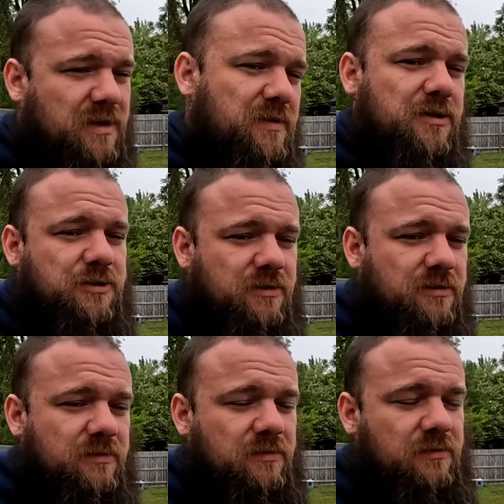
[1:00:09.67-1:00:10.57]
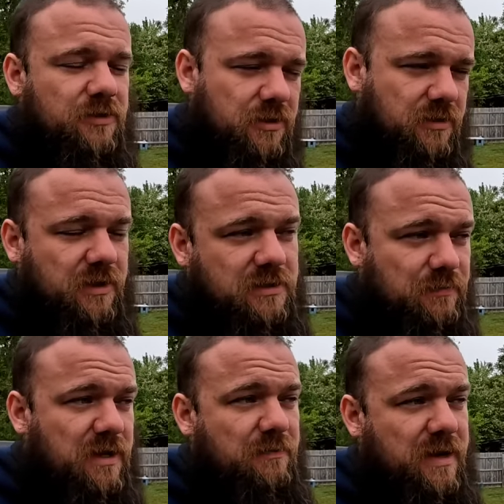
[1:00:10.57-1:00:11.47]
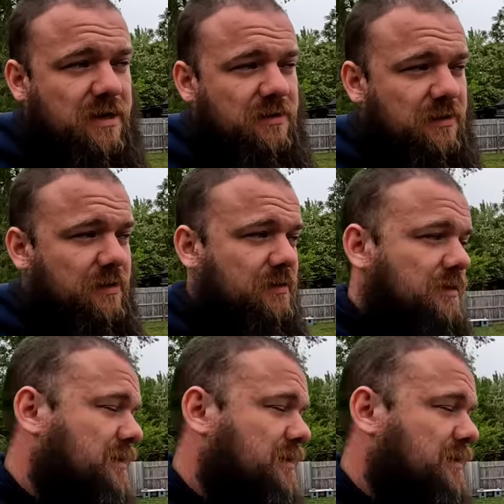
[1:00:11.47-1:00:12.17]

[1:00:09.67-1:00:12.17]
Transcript: I'm not sure. The truck needs to make it back in there.